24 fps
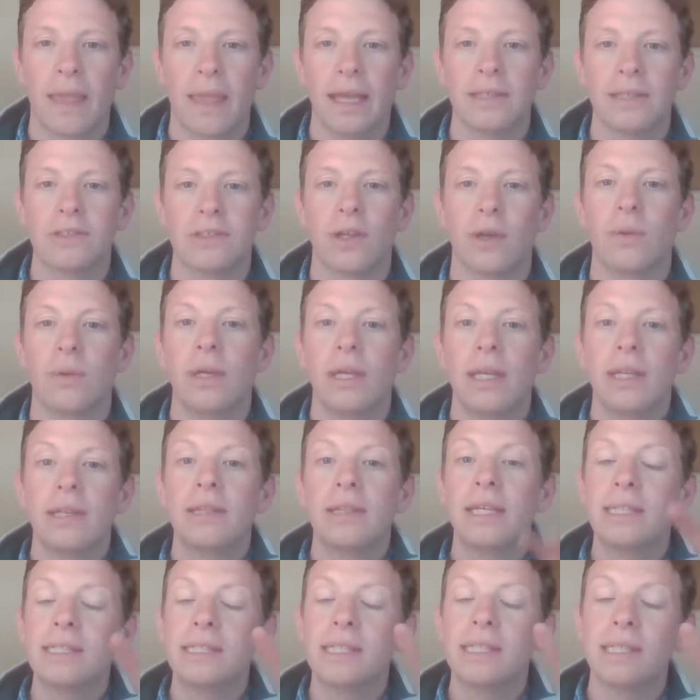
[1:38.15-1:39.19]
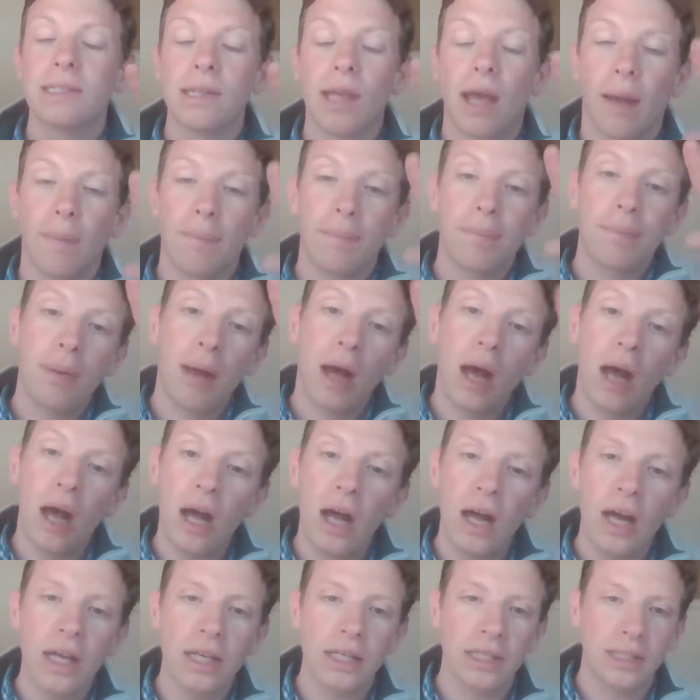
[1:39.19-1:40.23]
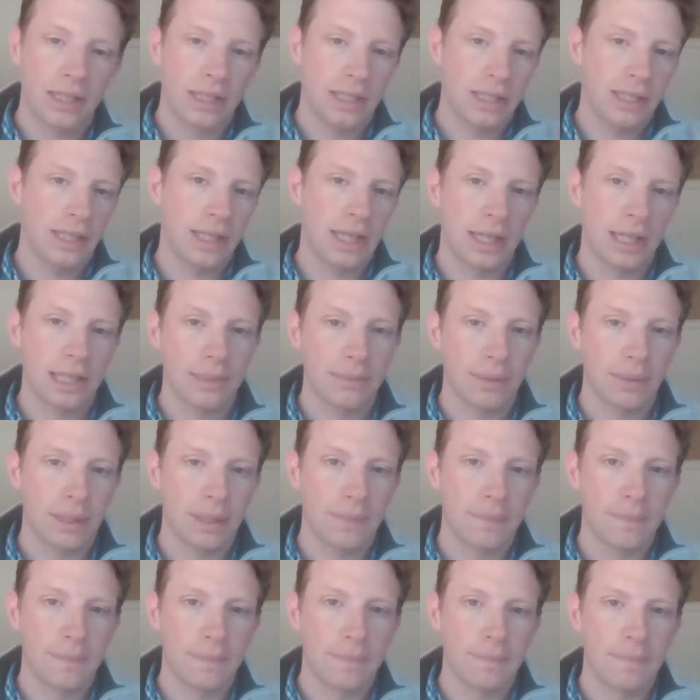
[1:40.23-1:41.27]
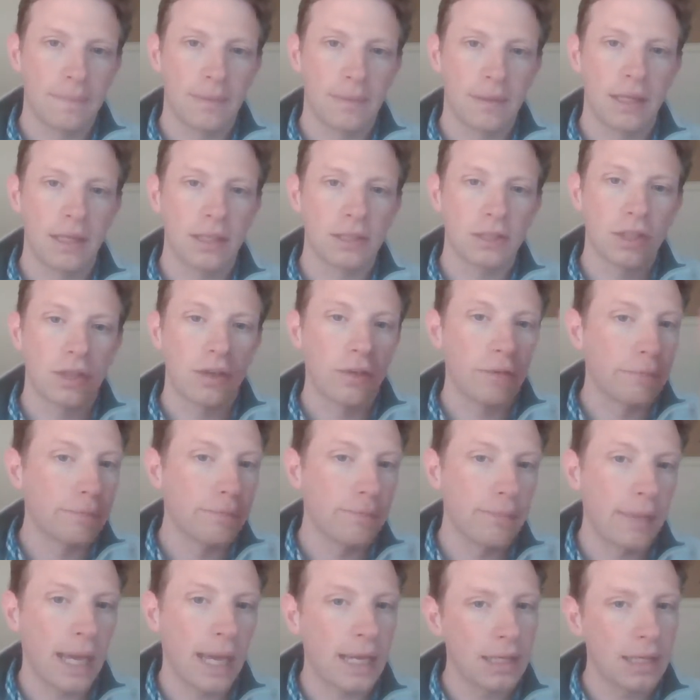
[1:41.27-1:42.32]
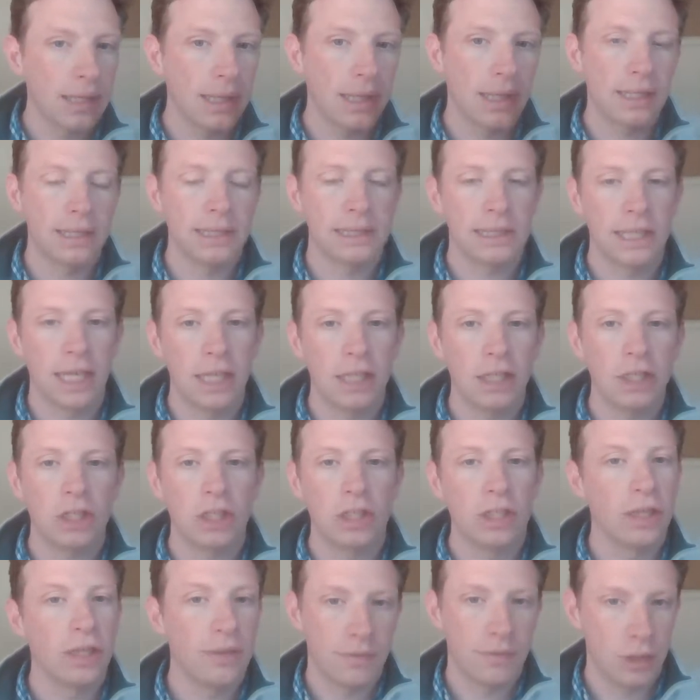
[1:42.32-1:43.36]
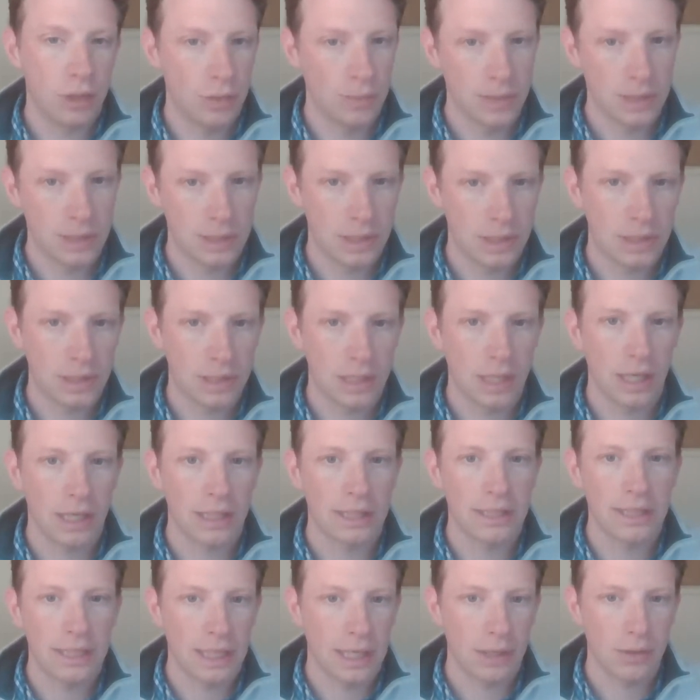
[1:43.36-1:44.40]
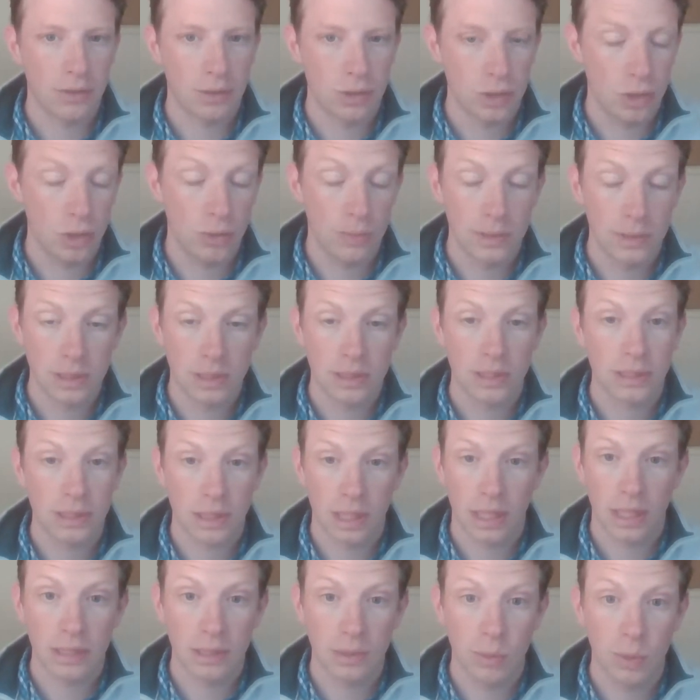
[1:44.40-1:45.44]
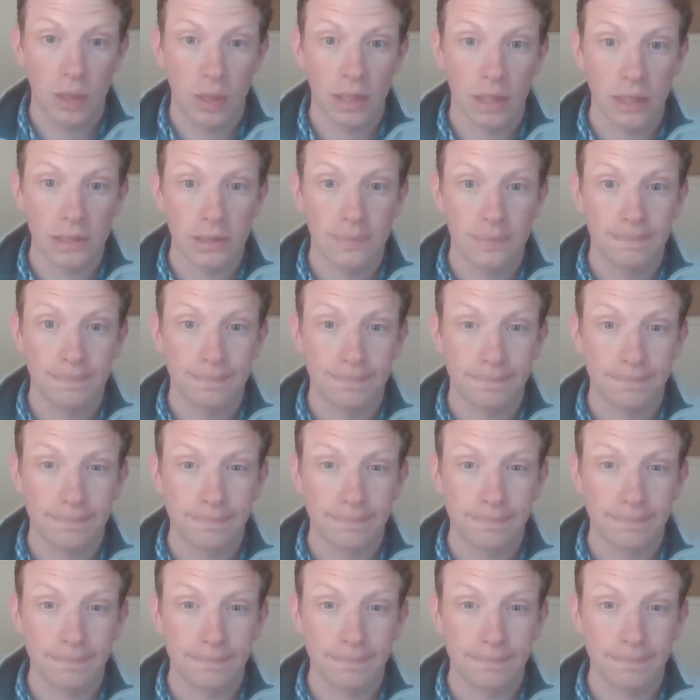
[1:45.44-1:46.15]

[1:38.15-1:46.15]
And so this is a part of the Enlightenment, a sort of mechanization of human society and how human society works.